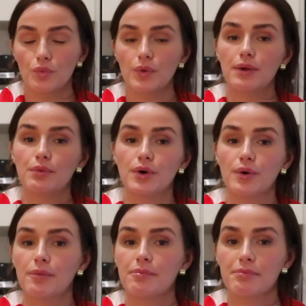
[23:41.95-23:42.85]
we
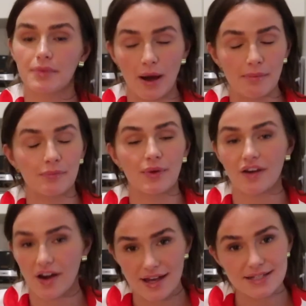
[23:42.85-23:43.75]
will come with
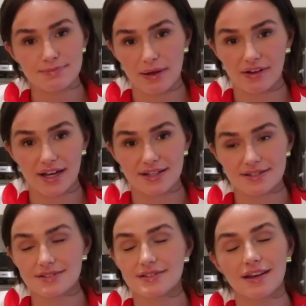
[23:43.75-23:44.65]
high
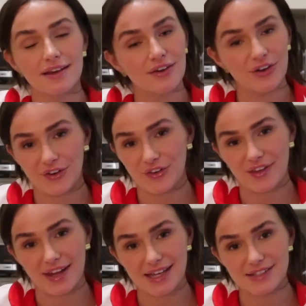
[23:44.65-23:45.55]
spirits on
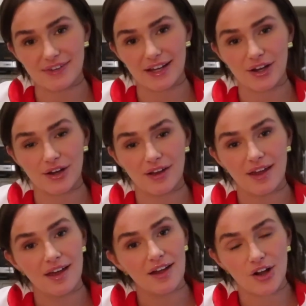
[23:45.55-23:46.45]
the next video.
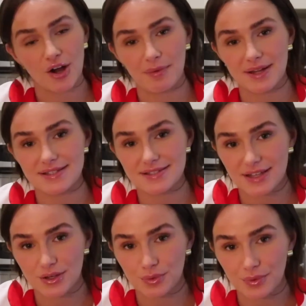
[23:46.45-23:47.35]
Can't wait to
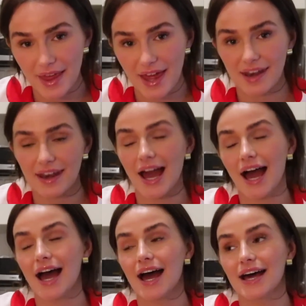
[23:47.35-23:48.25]
see you all then,
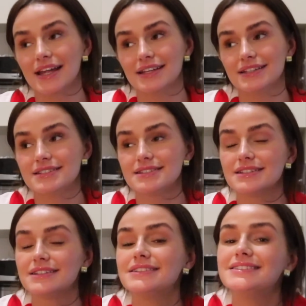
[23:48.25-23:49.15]
and
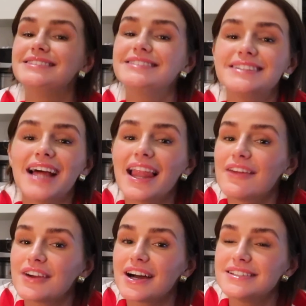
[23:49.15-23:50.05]
I
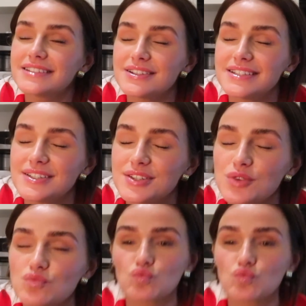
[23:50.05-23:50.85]
love you guys. I'll see you soon.